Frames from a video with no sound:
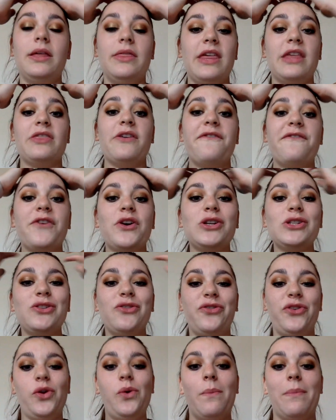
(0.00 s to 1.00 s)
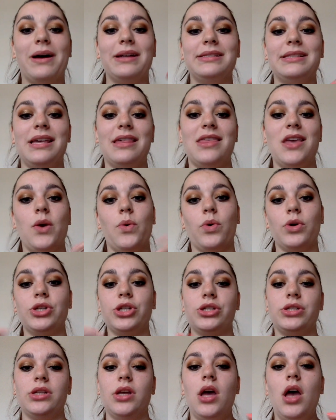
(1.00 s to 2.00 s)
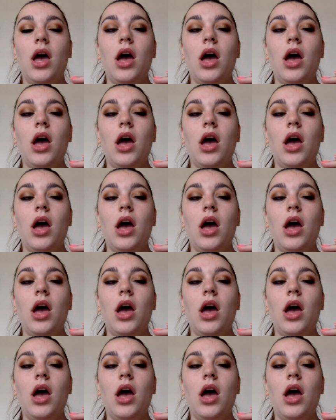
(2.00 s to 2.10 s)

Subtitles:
like the first few months I think were just